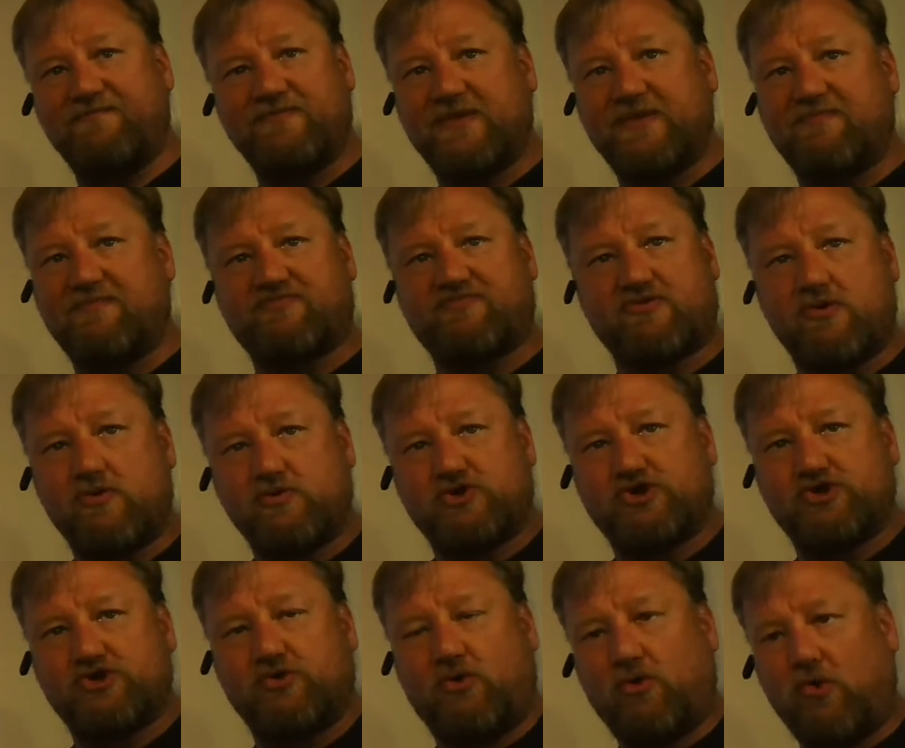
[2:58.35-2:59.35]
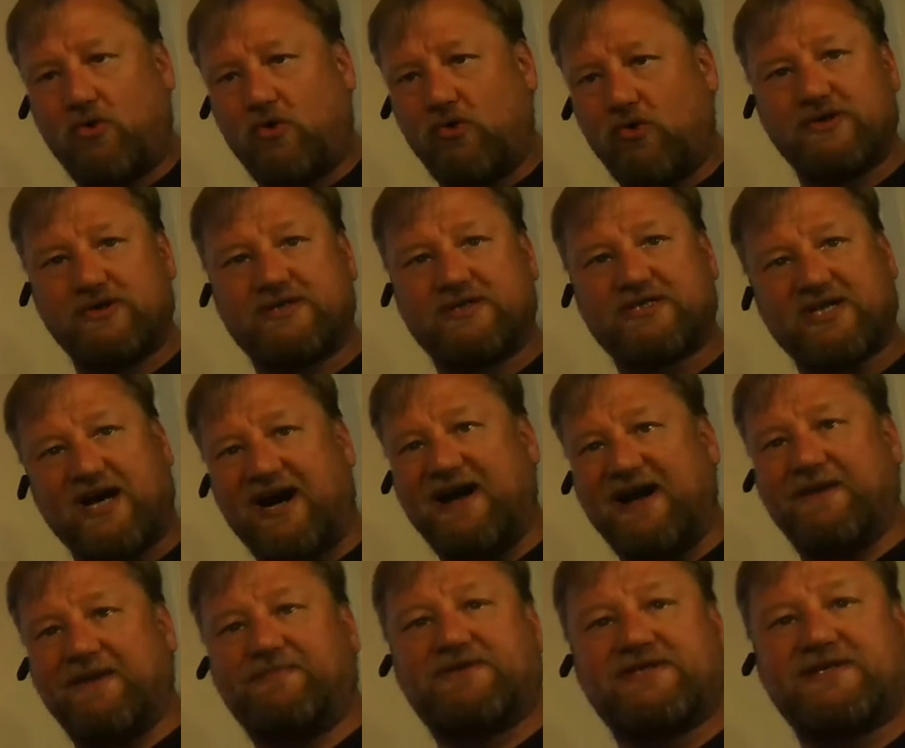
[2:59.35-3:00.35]
approach all
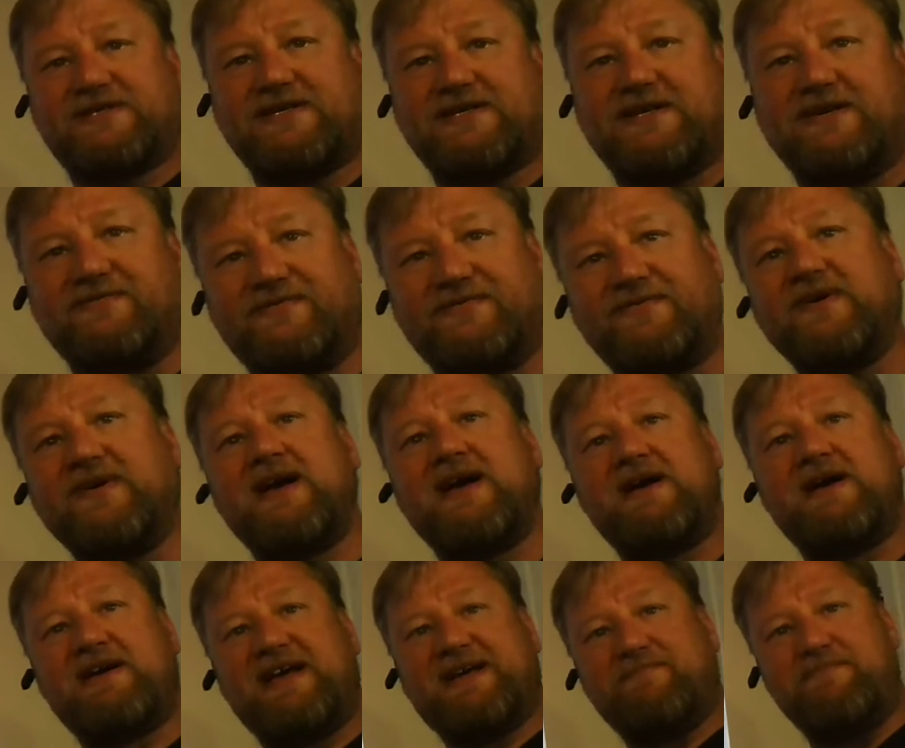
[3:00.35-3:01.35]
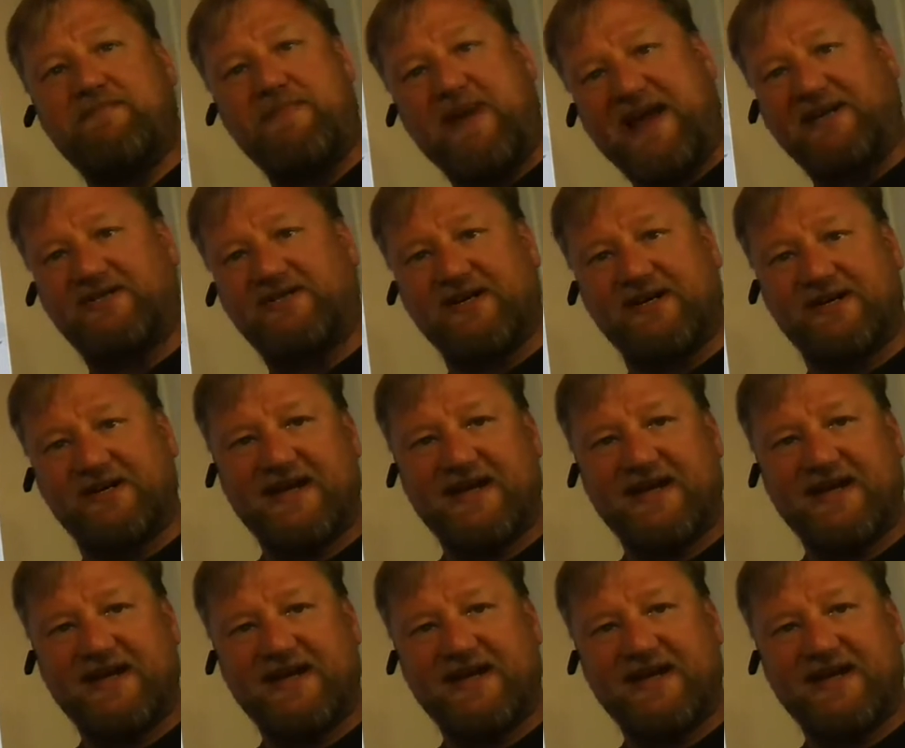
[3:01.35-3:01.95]
types of major